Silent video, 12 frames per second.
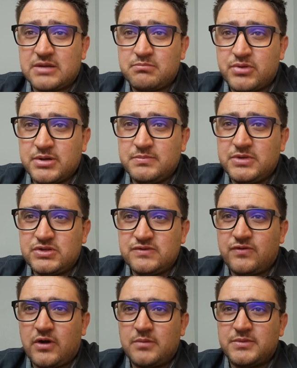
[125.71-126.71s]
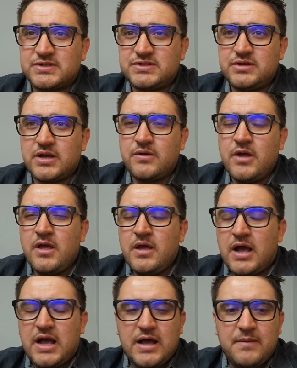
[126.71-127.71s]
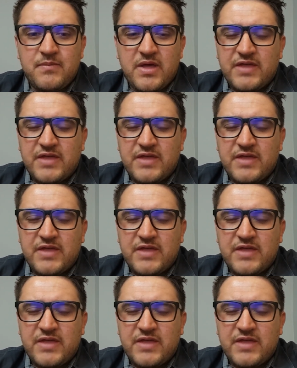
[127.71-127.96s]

can bring to farmers, you know, um,